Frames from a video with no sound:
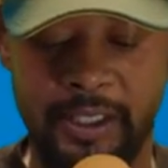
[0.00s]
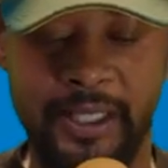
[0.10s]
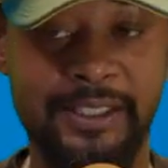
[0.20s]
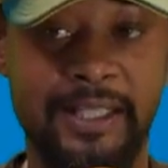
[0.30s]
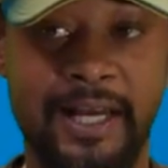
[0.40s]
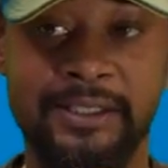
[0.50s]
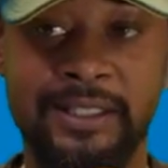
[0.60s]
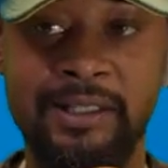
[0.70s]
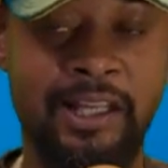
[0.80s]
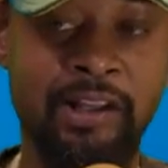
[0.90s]
his ass,
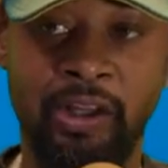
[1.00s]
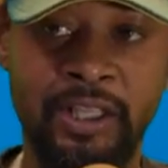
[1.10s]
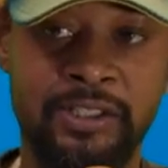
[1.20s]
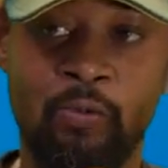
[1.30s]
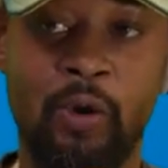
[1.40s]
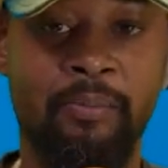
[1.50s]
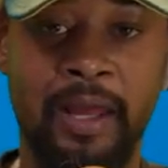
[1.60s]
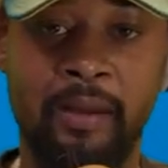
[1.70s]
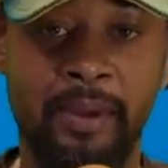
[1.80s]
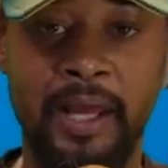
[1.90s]
he's a
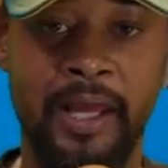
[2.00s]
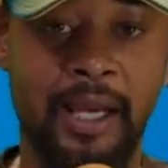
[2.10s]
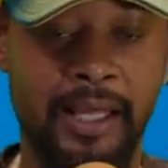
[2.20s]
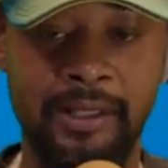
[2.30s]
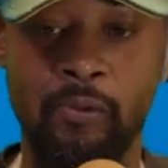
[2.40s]
one-man band. Like, he